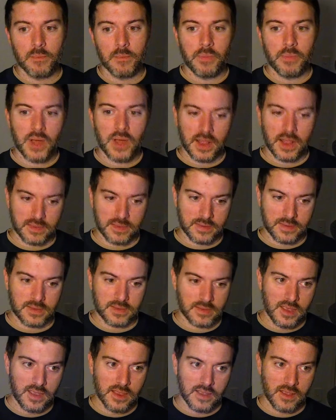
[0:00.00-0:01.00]
But
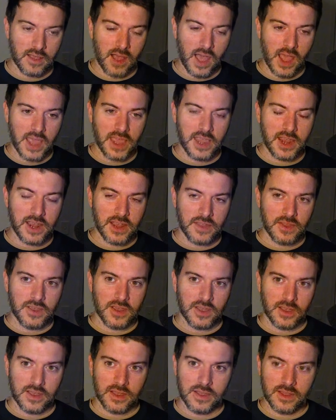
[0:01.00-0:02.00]
I hear
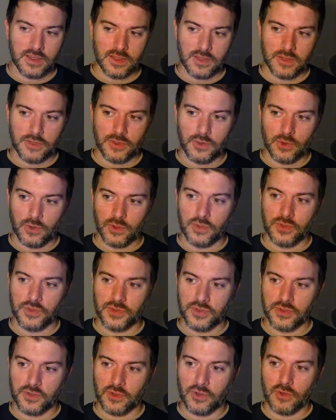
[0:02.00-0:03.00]
the
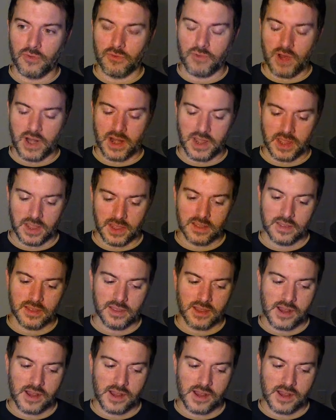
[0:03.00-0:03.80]
thoughts already,